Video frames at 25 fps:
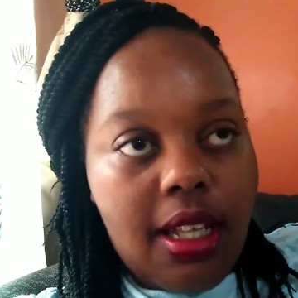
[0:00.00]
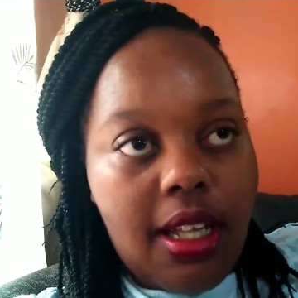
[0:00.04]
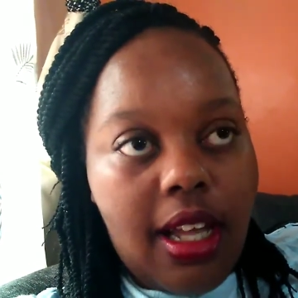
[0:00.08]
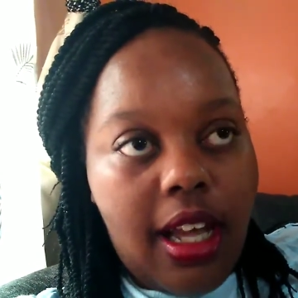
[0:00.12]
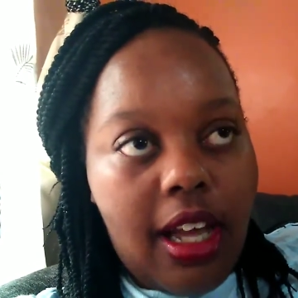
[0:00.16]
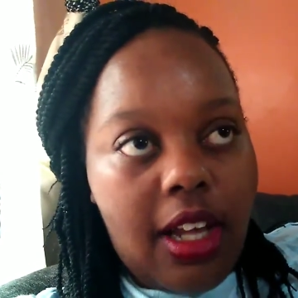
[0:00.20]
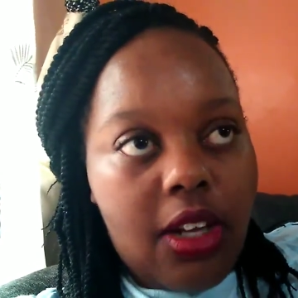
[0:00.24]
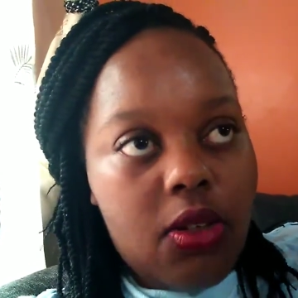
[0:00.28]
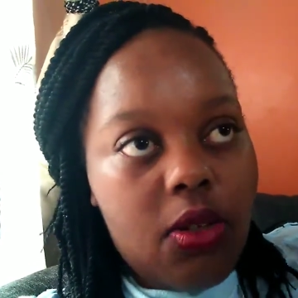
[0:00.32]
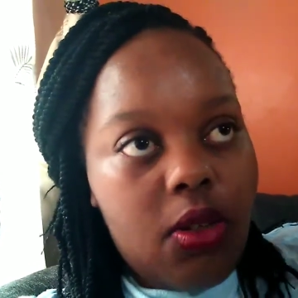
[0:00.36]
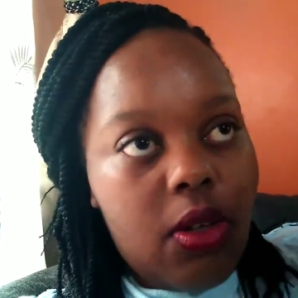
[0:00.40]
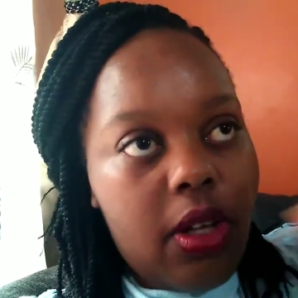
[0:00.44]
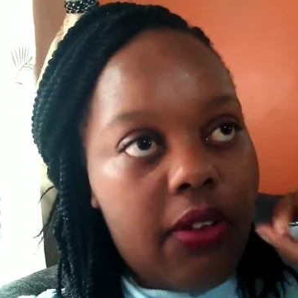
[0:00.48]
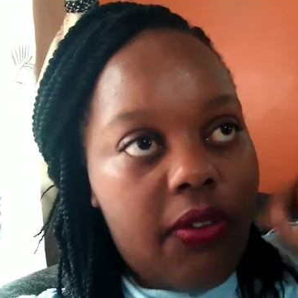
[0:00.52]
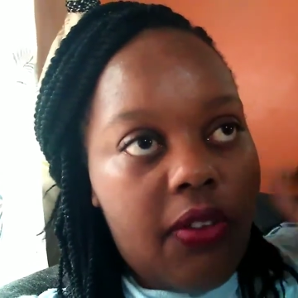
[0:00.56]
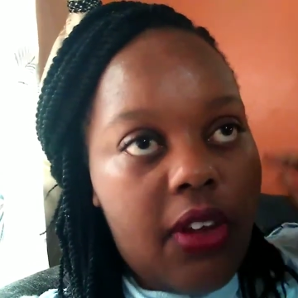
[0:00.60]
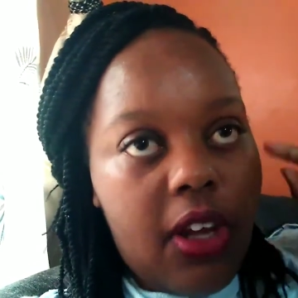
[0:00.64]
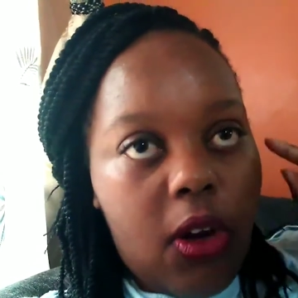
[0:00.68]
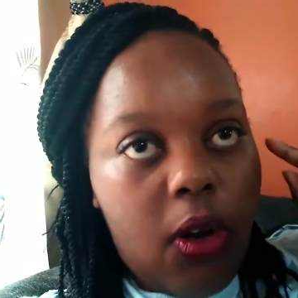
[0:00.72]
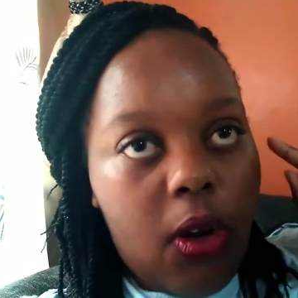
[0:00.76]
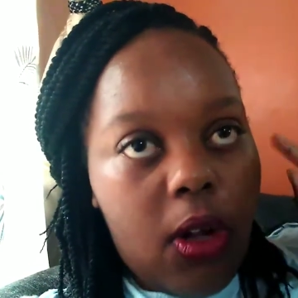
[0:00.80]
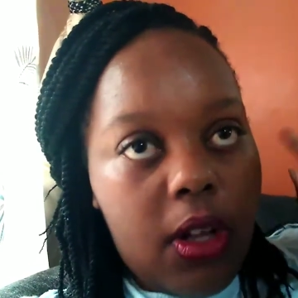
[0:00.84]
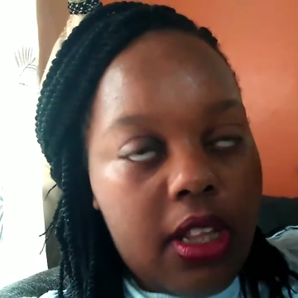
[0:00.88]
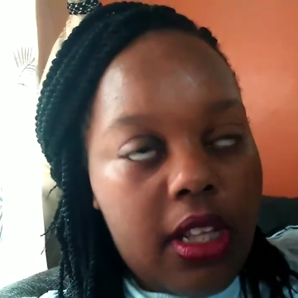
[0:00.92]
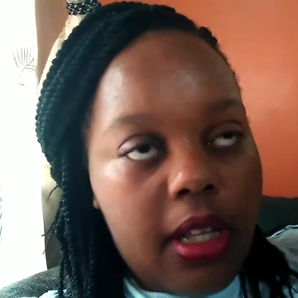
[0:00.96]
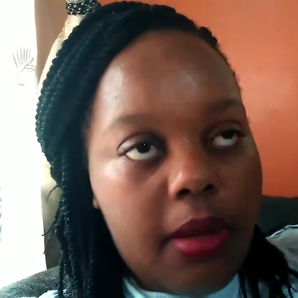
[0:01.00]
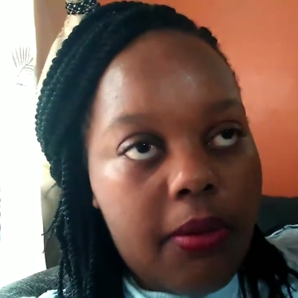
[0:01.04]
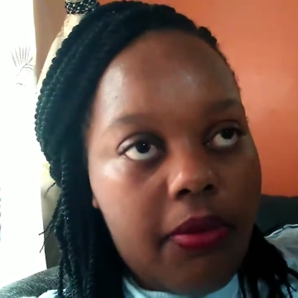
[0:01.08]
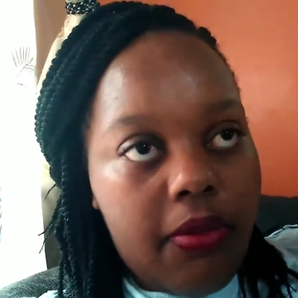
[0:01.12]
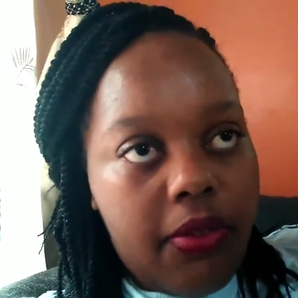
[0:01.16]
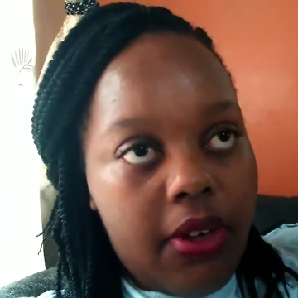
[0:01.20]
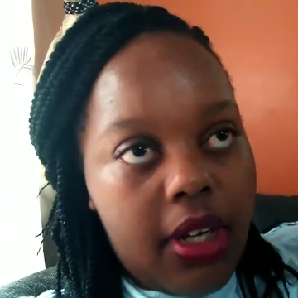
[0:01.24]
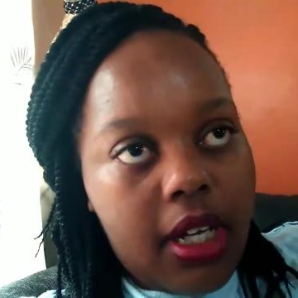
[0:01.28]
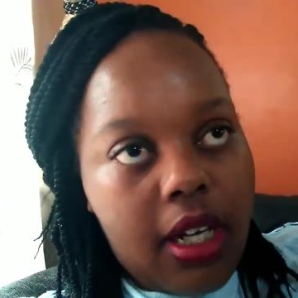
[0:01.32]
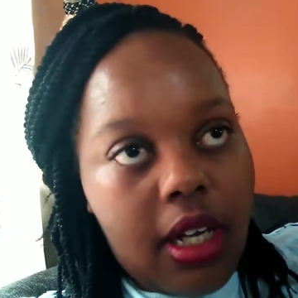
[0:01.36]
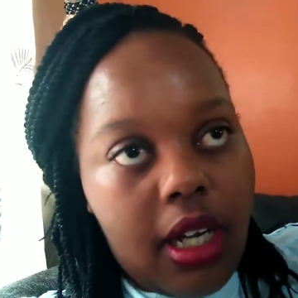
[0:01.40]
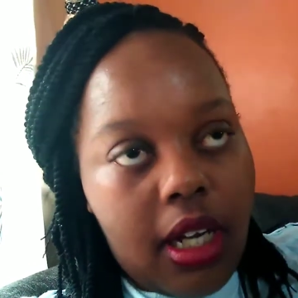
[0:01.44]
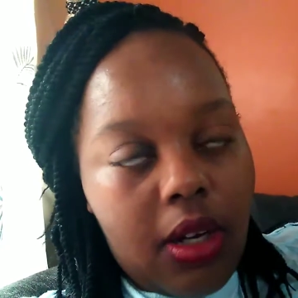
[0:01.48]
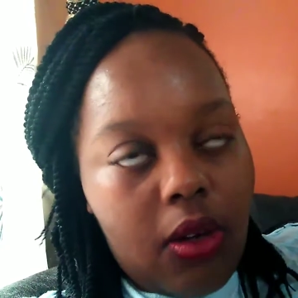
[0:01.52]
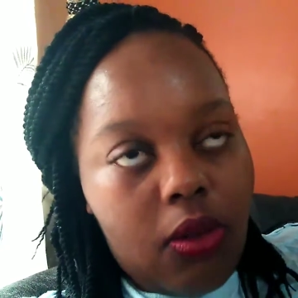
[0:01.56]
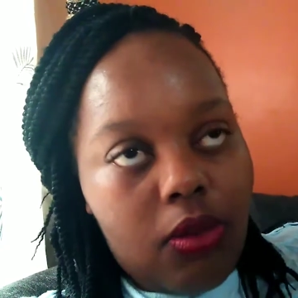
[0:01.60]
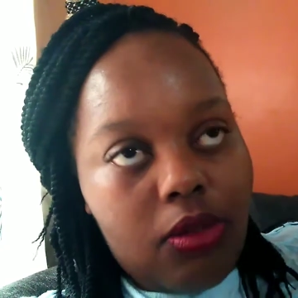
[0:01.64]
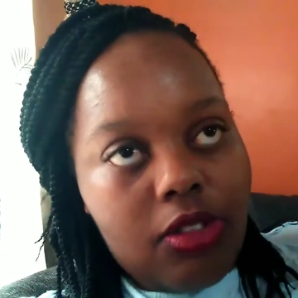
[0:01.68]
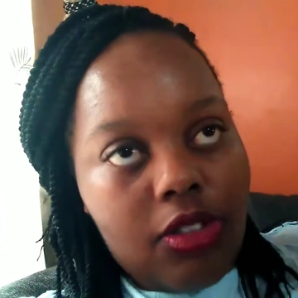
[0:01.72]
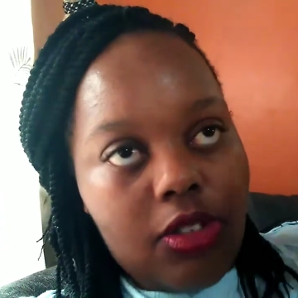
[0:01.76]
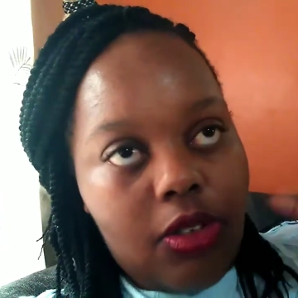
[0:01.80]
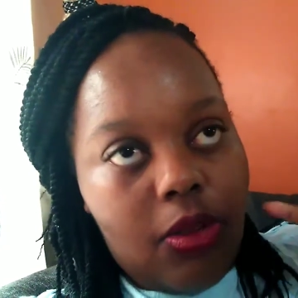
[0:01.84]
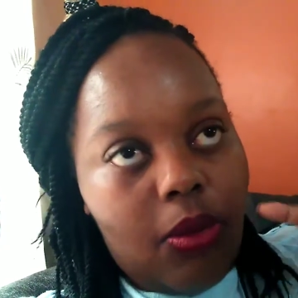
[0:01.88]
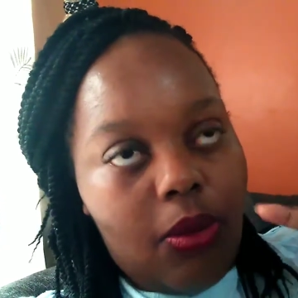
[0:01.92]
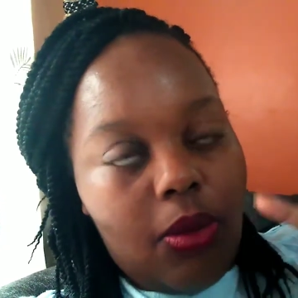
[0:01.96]
I don't know if I call them fake
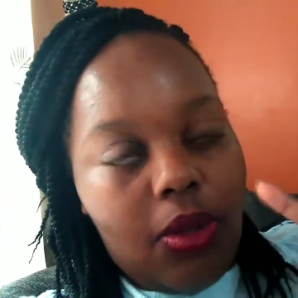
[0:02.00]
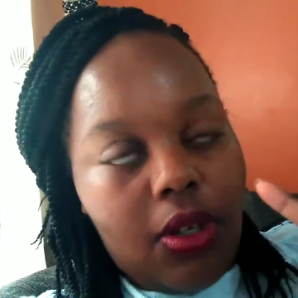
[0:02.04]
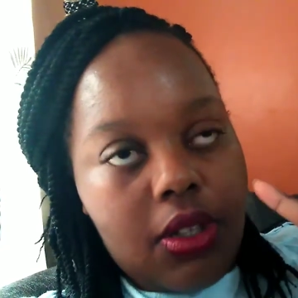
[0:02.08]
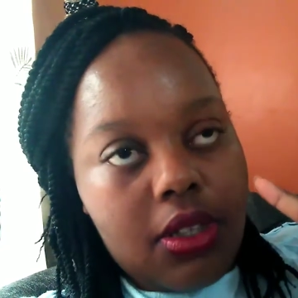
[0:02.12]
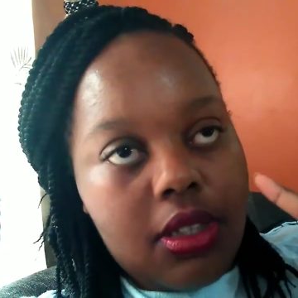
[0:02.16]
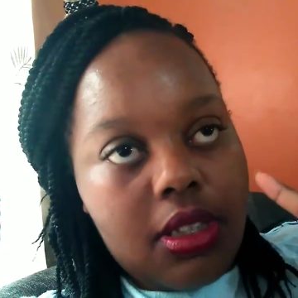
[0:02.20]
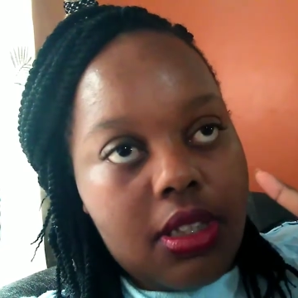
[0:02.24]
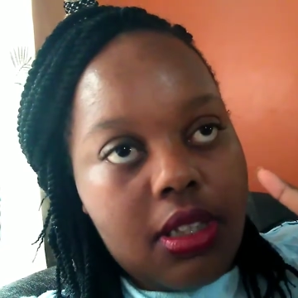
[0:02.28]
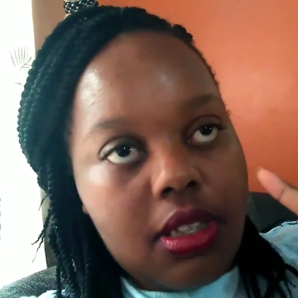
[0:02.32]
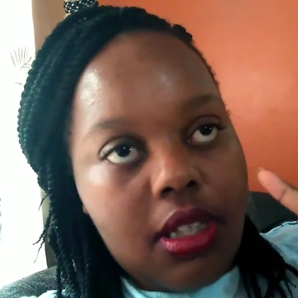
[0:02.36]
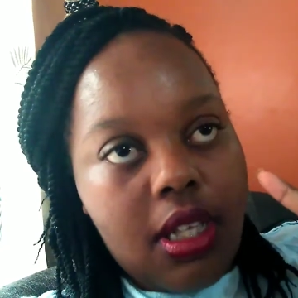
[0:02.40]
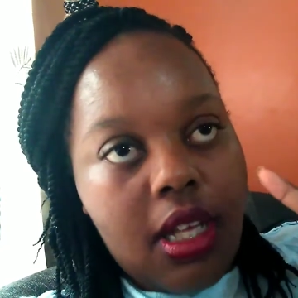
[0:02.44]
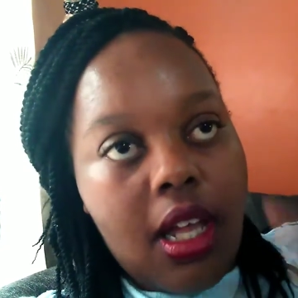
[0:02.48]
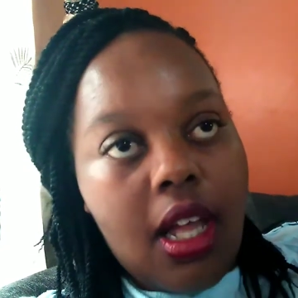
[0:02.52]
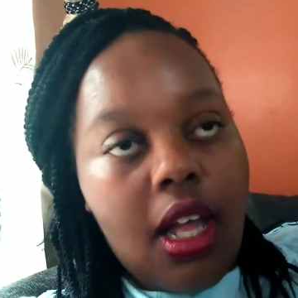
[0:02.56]
accounts or what,